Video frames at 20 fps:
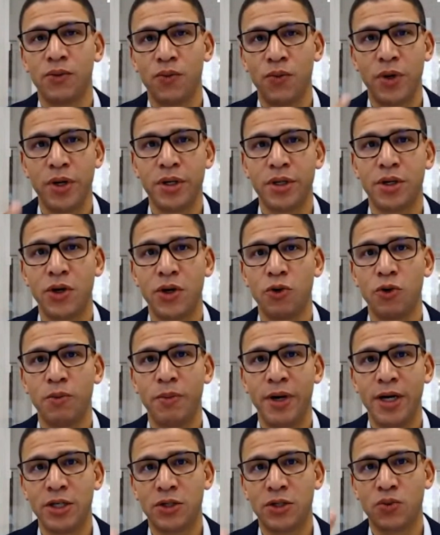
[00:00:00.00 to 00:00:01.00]
one code
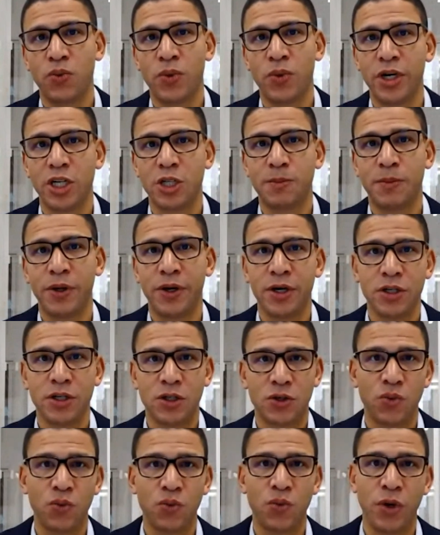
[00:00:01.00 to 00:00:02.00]
base, one
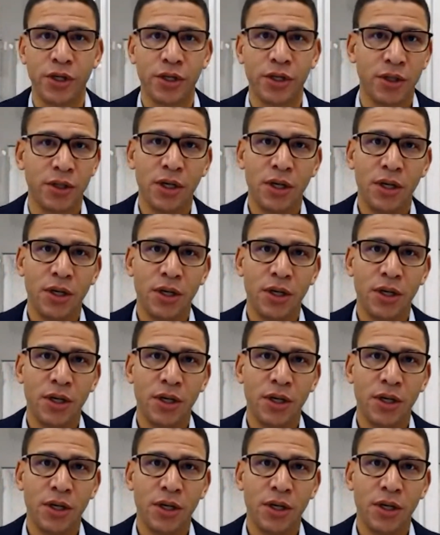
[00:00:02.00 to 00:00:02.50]
experience, one